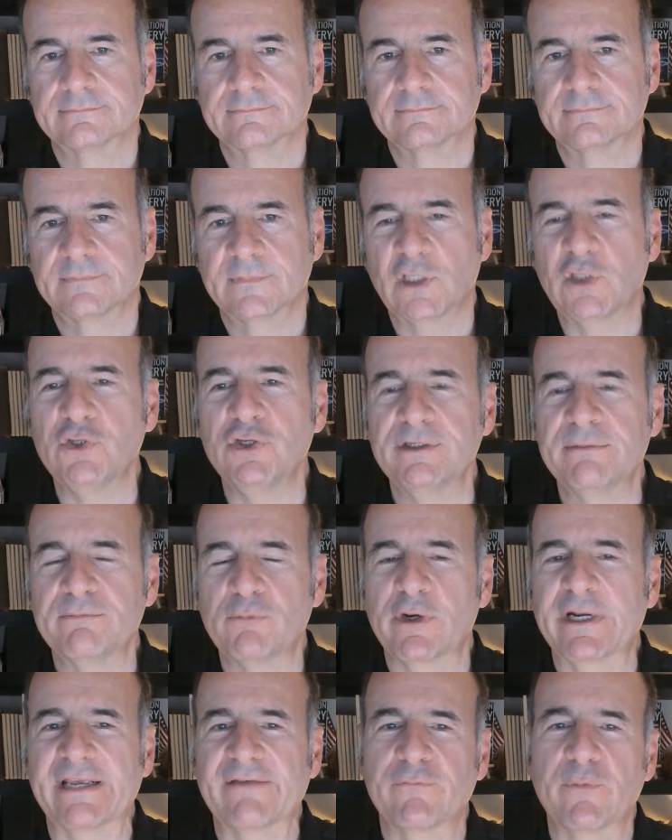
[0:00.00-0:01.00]
Good
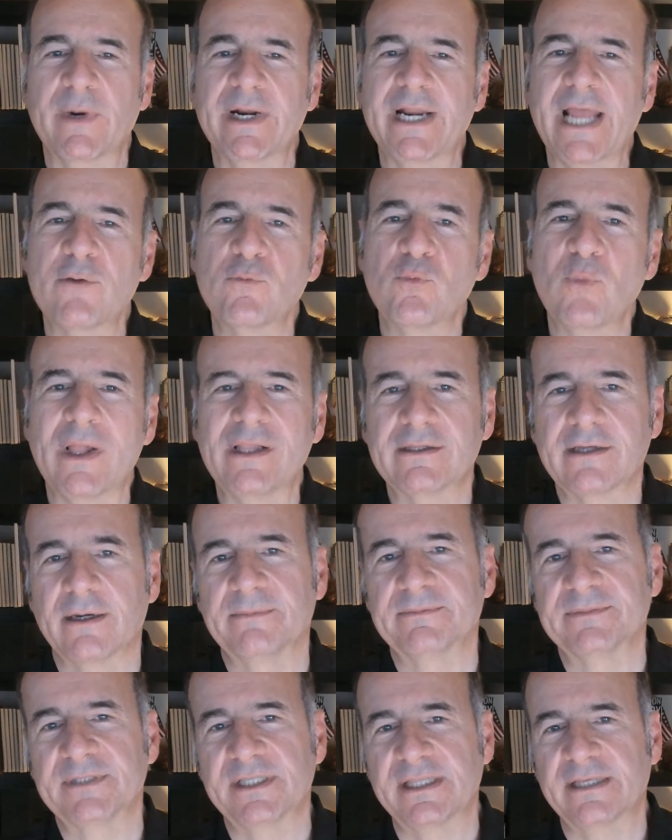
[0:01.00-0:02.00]
morning everyone and
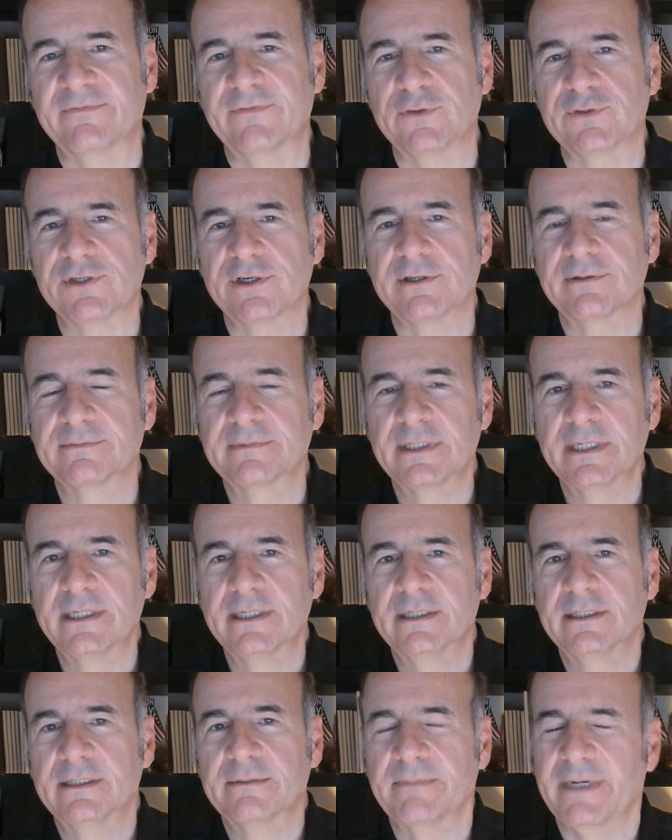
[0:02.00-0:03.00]
welcome to Think Future.
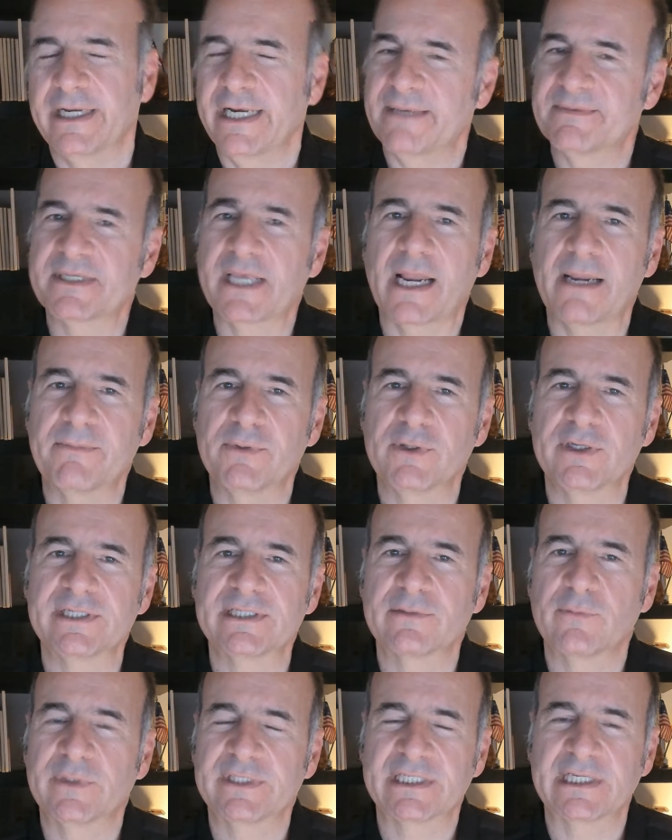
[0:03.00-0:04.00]
My name is Kalaboukis
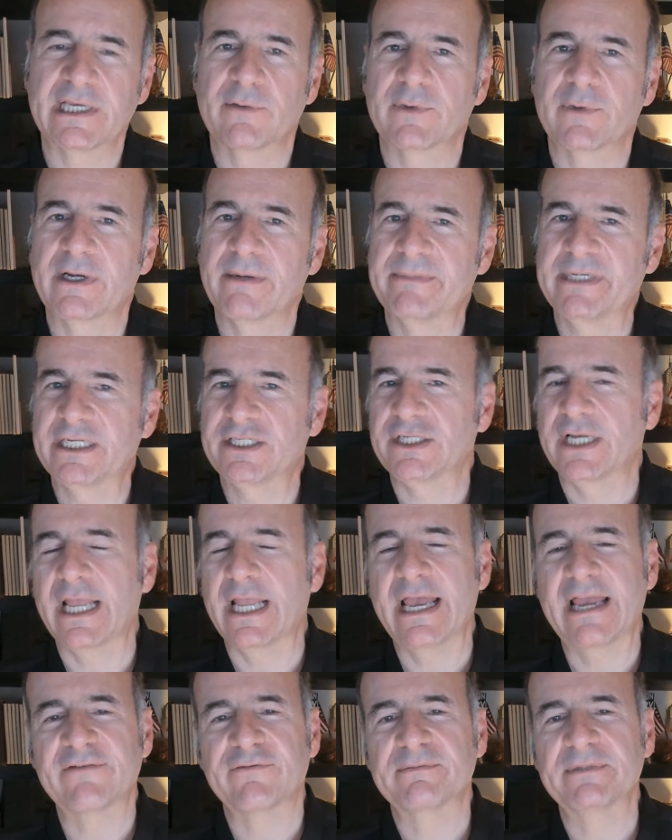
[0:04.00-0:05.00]
and once again we're coming at you
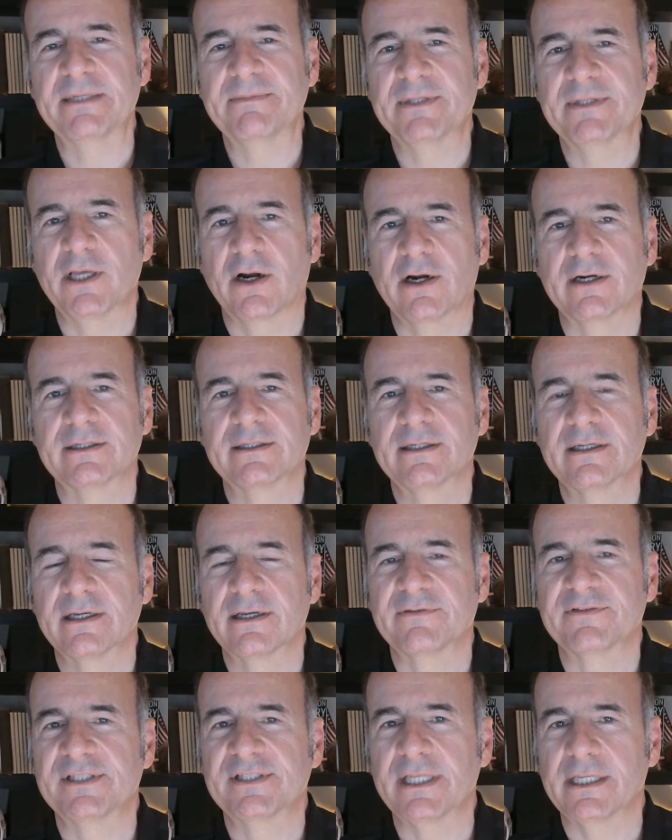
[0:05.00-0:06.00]
live from deep in the heart
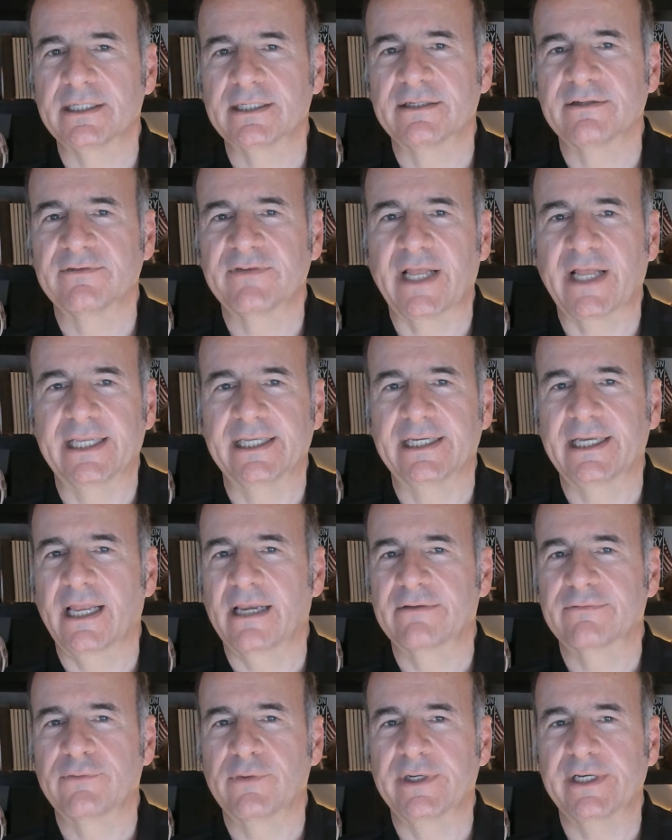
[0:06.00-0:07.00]
of Silicon Valley,
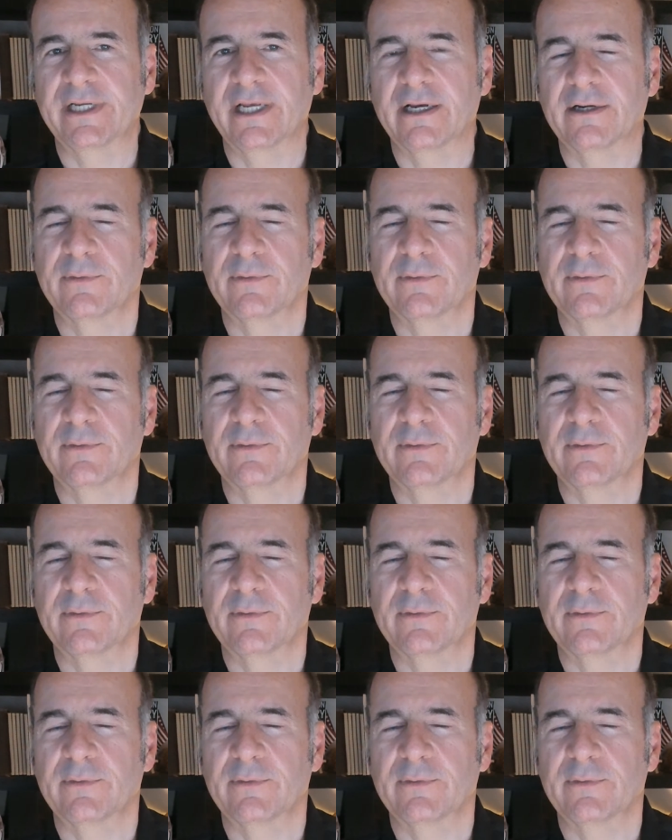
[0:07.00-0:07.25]
California.